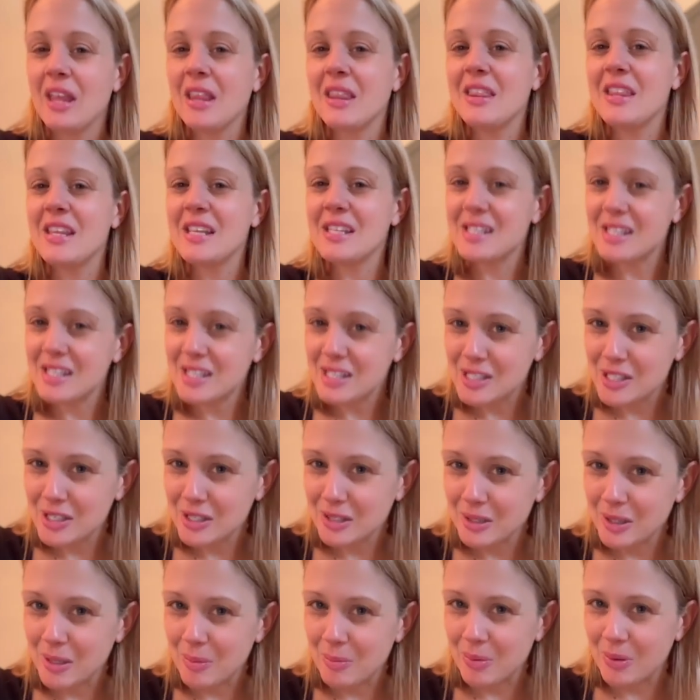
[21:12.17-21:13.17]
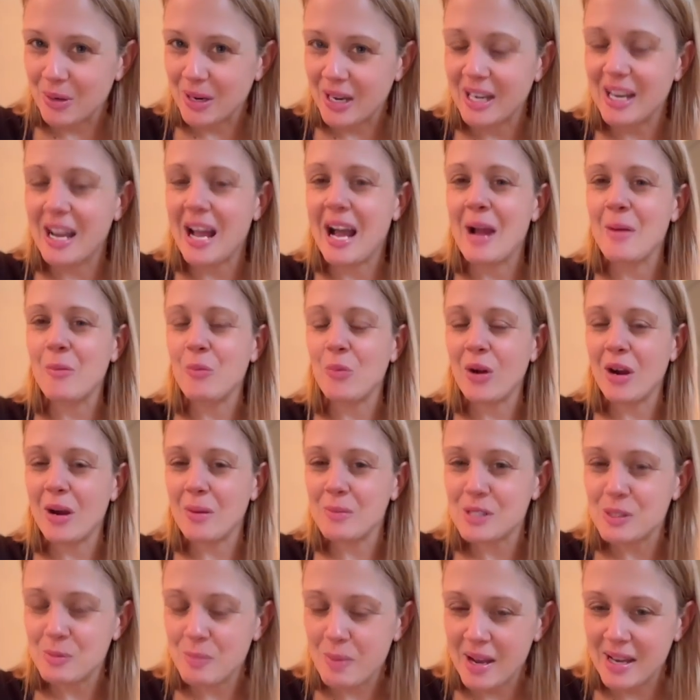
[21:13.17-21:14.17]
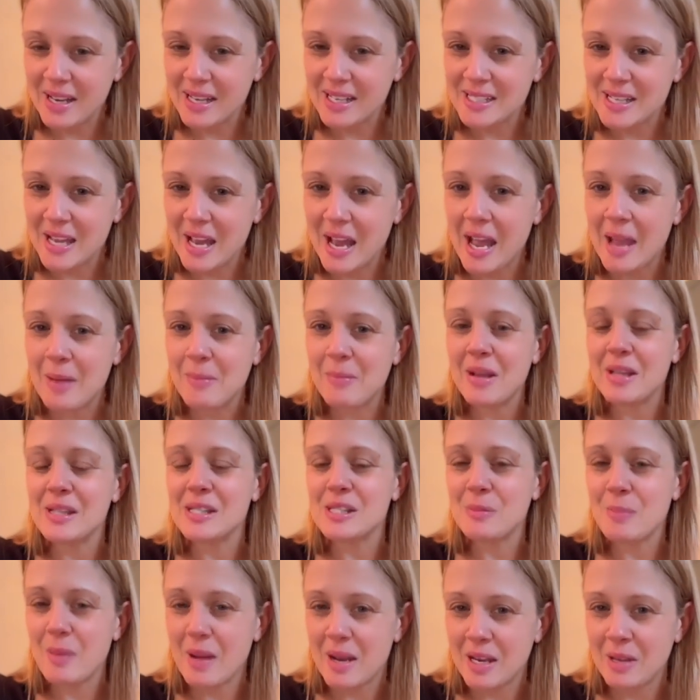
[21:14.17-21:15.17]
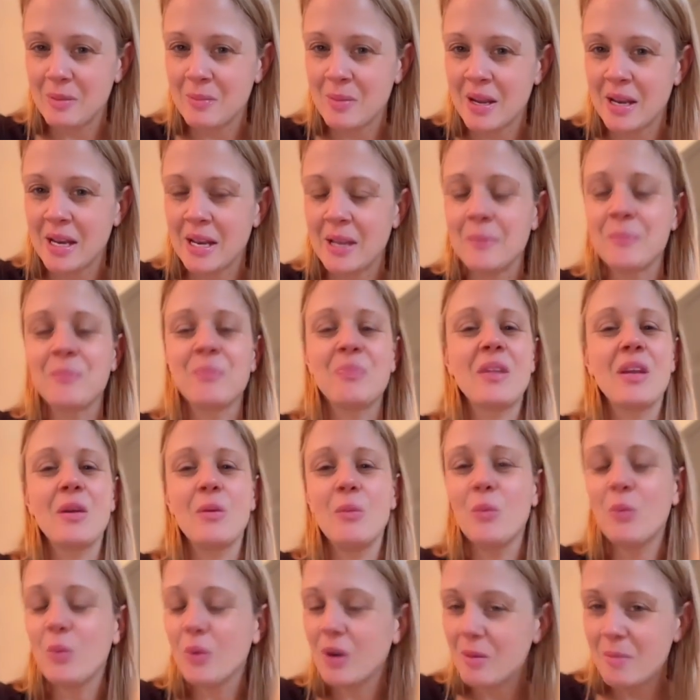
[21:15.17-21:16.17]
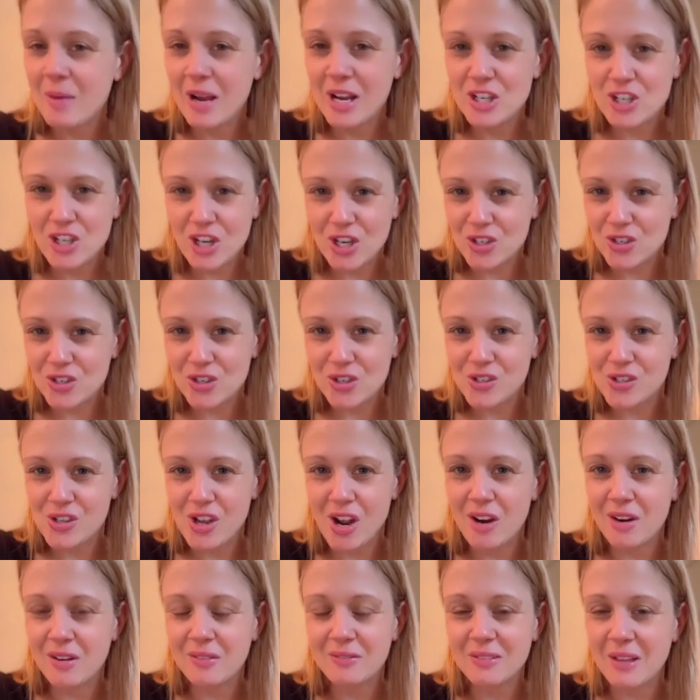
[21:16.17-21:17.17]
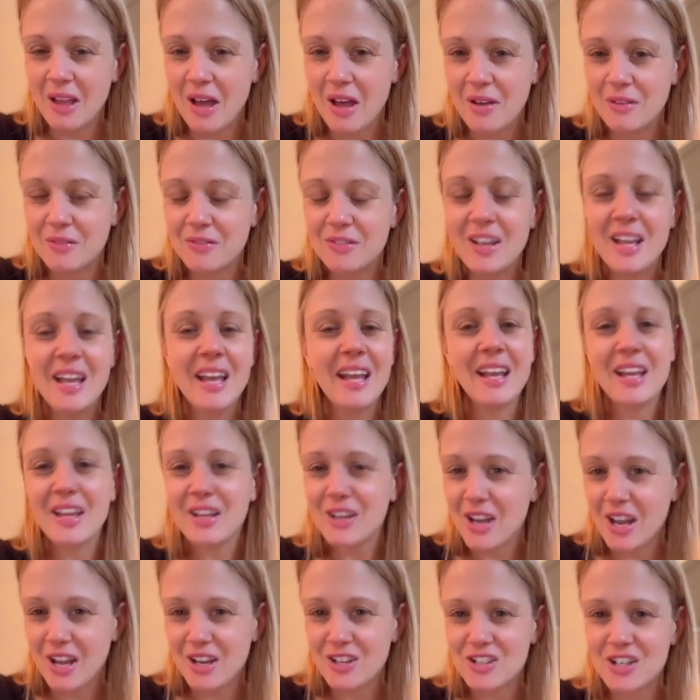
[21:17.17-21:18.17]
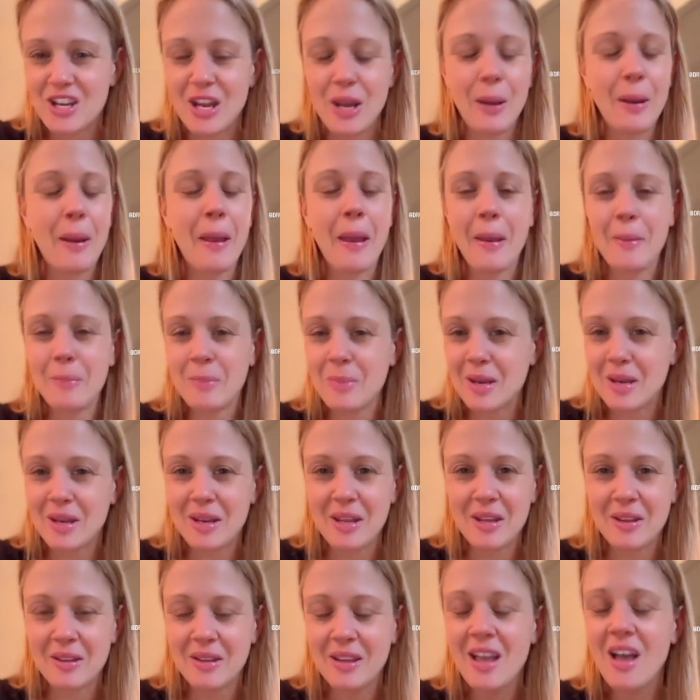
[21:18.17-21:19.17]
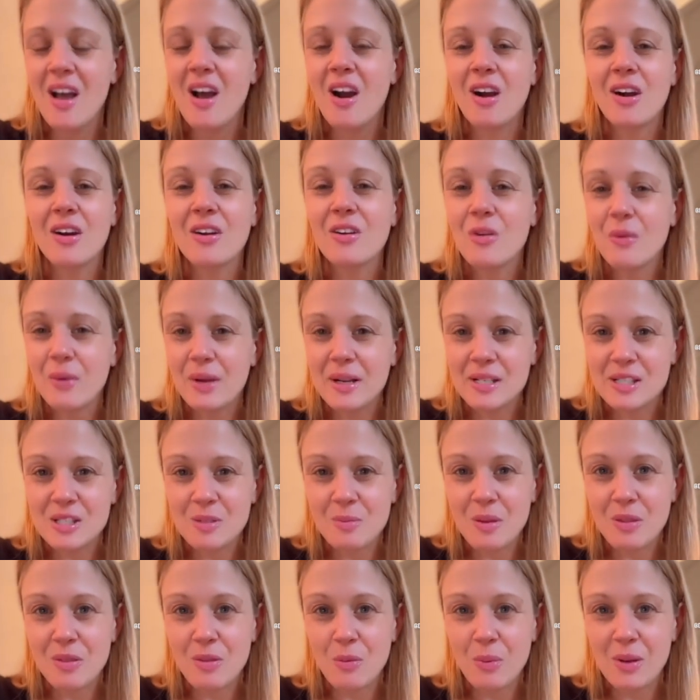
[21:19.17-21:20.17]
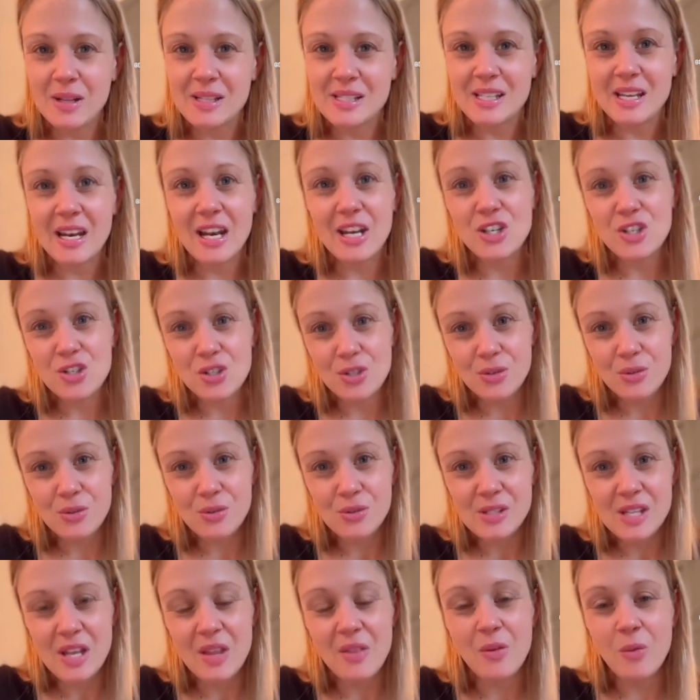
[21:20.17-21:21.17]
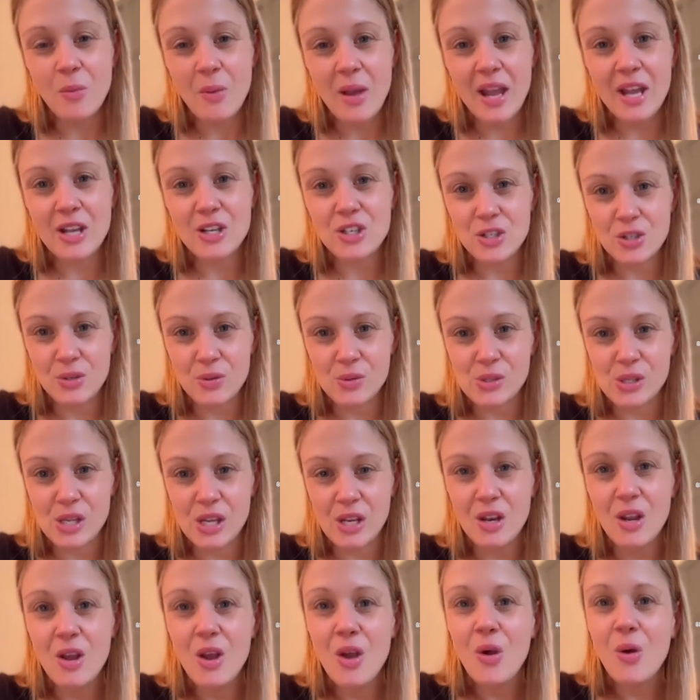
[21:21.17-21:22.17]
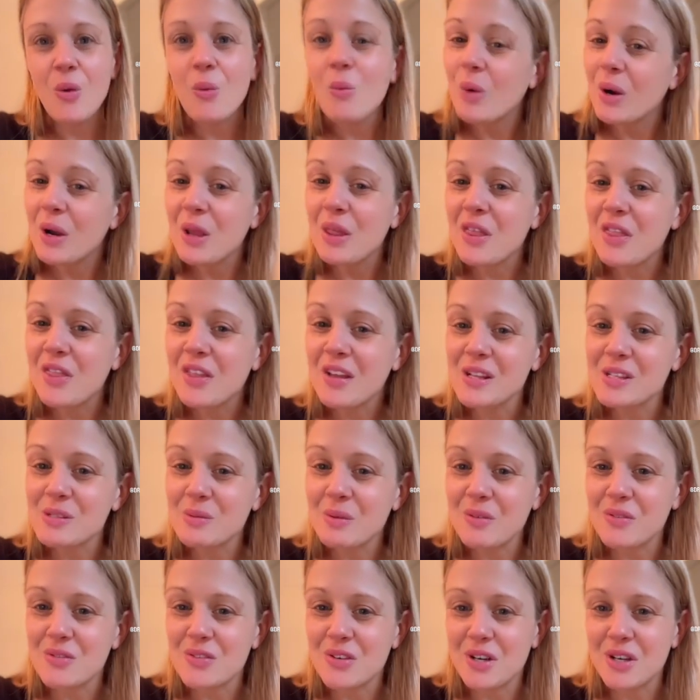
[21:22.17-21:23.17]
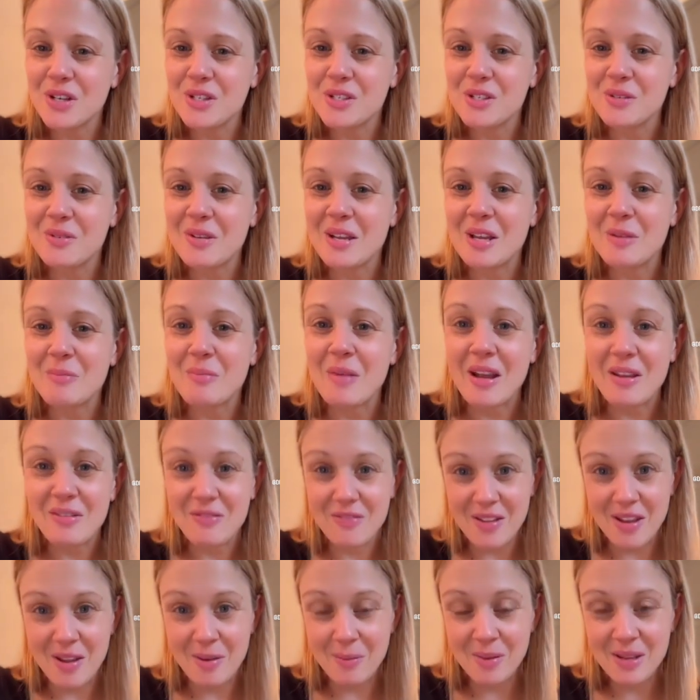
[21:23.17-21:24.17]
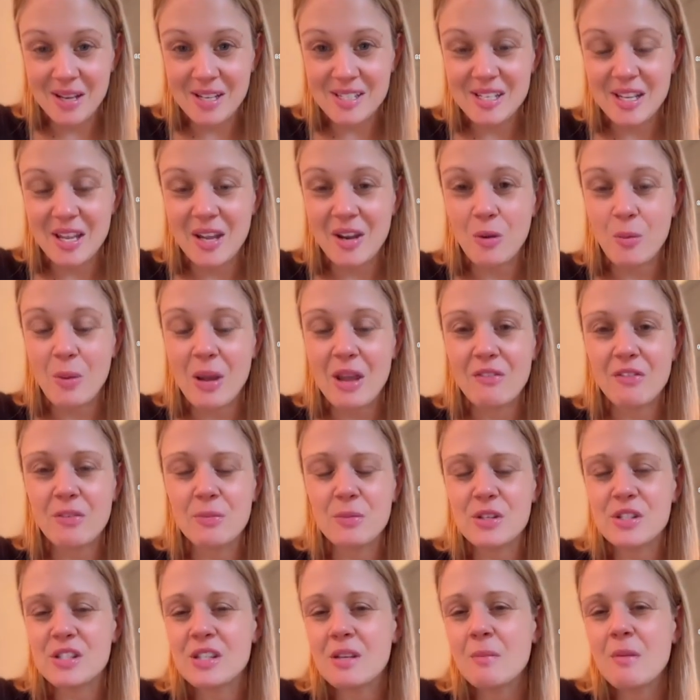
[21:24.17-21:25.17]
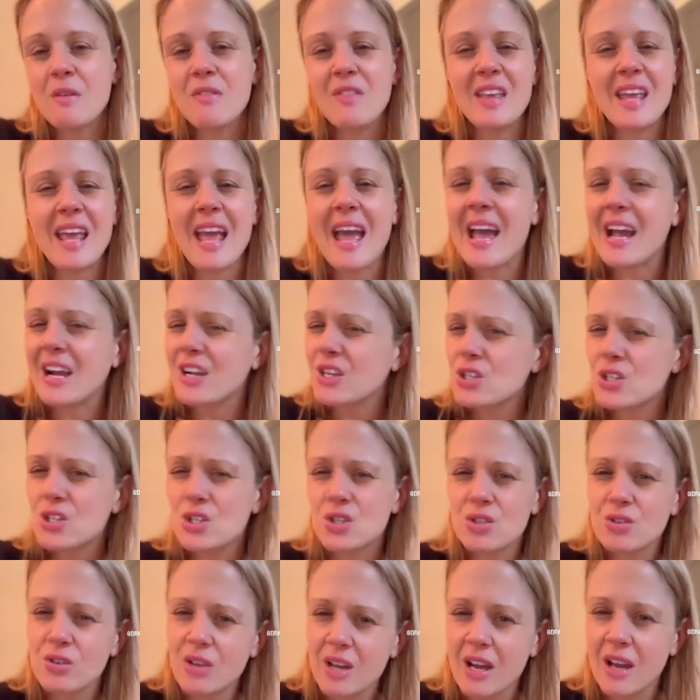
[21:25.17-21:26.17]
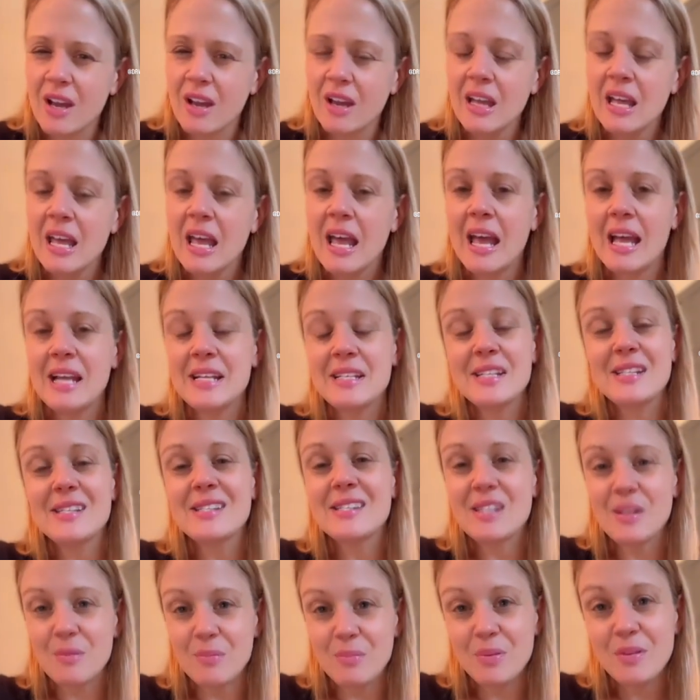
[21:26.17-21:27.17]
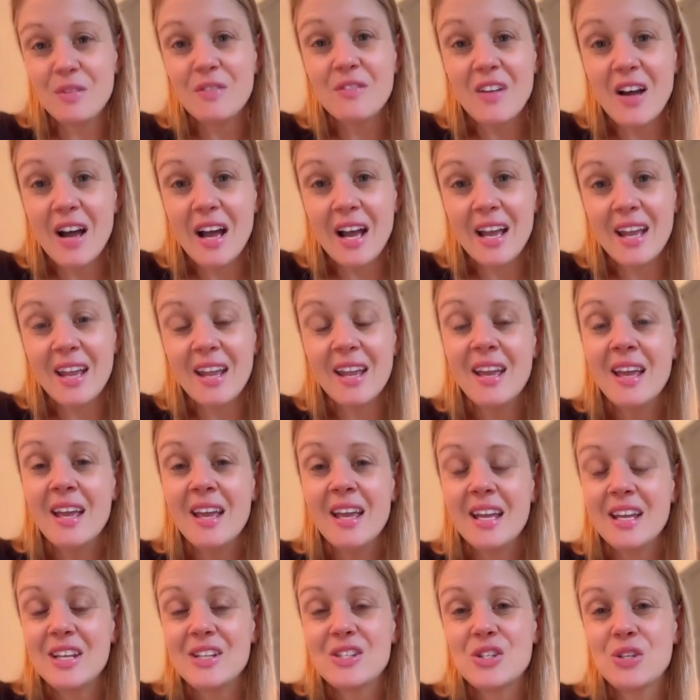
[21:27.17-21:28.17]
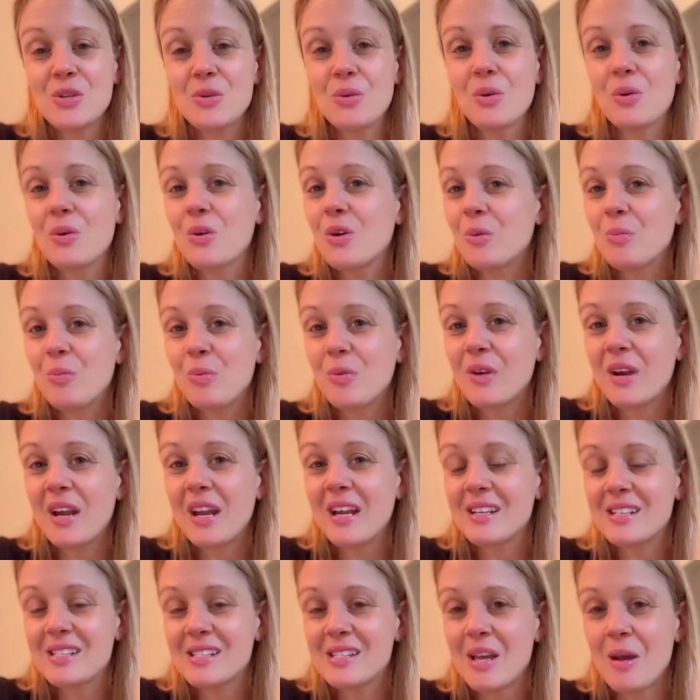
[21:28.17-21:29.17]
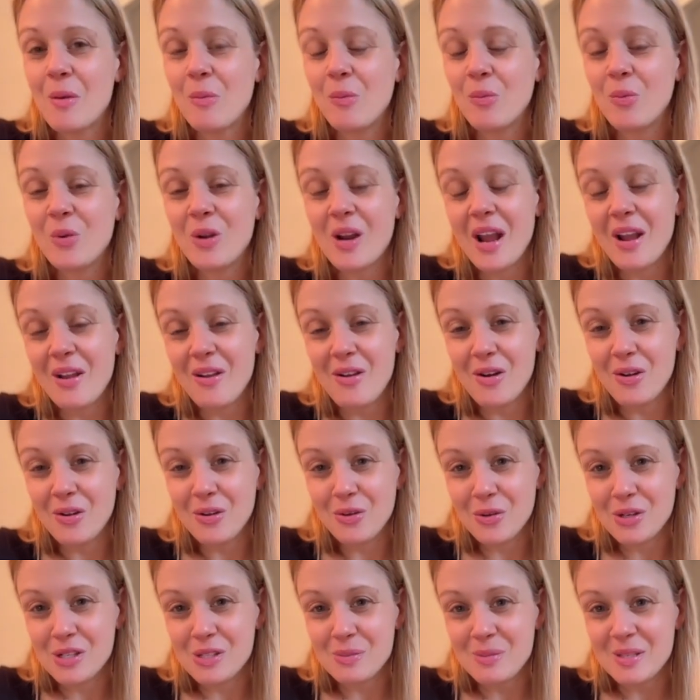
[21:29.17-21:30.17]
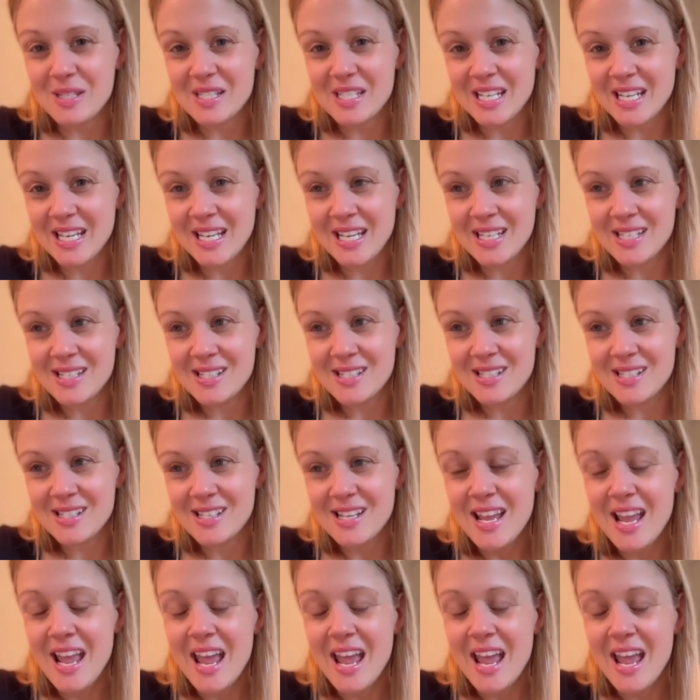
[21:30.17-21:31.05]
This is deliberate. Where I'm spending time and spending money, where my gestures are of love, connection, and meaning are going to be the ones that I choose and the way I choose it. One of the things we've started doing in my family to get away from just some of the extra and to simplify is to incorporate some what I call Christmas tickets.